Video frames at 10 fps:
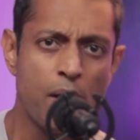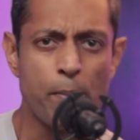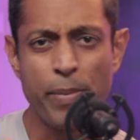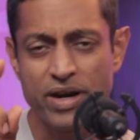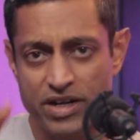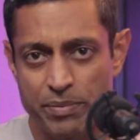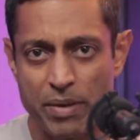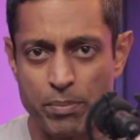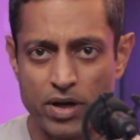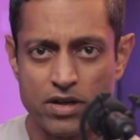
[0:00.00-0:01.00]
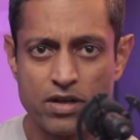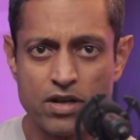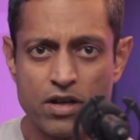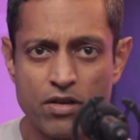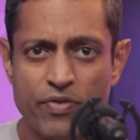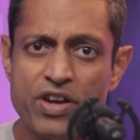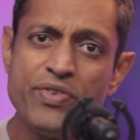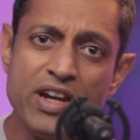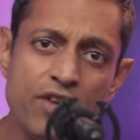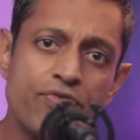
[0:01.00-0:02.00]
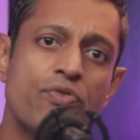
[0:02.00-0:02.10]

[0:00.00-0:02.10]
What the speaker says: But remember, when we lift,